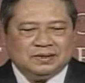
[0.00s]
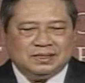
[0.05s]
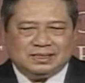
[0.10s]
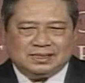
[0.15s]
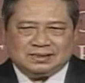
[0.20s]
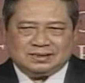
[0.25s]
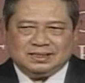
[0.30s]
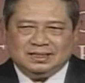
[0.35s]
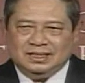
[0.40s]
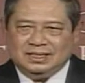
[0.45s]

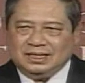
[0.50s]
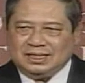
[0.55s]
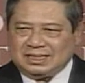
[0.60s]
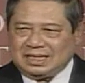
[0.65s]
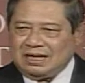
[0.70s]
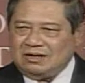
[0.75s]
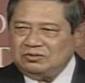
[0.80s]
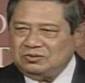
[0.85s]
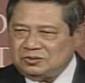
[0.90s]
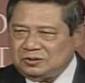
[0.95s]
is
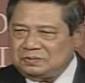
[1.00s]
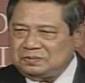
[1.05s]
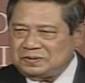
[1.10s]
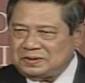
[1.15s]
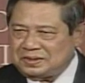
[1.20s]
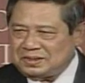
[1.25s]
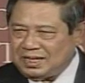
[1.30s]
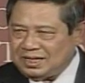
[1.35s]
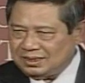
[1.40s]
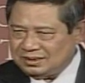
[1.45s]

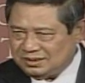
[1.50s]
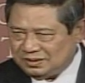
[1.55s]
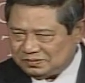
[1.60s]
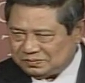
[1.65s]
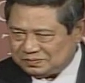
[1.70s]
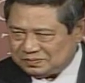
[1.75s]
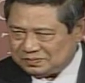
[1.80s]
counterproductive.